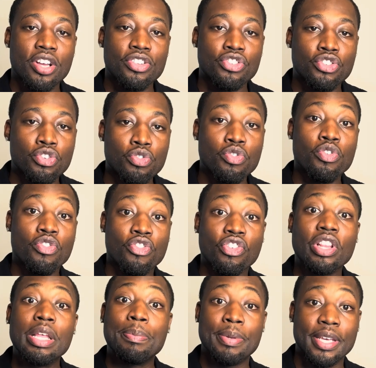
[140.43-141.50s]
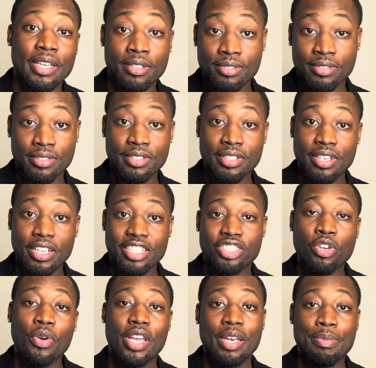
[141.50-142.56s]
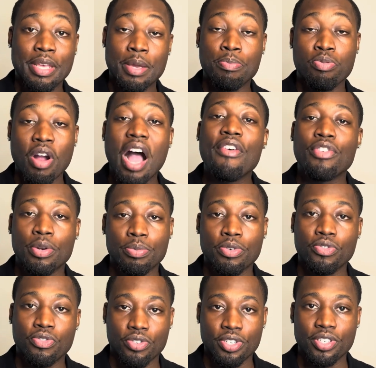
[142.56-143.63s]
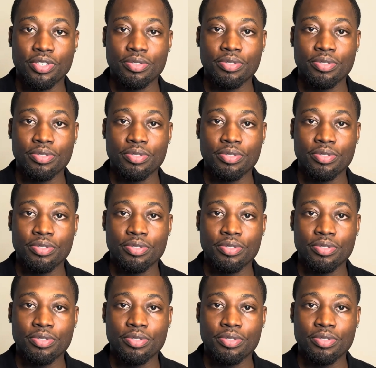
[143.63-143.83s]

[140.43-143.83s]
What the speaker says: to flip it so it can be profitable for you.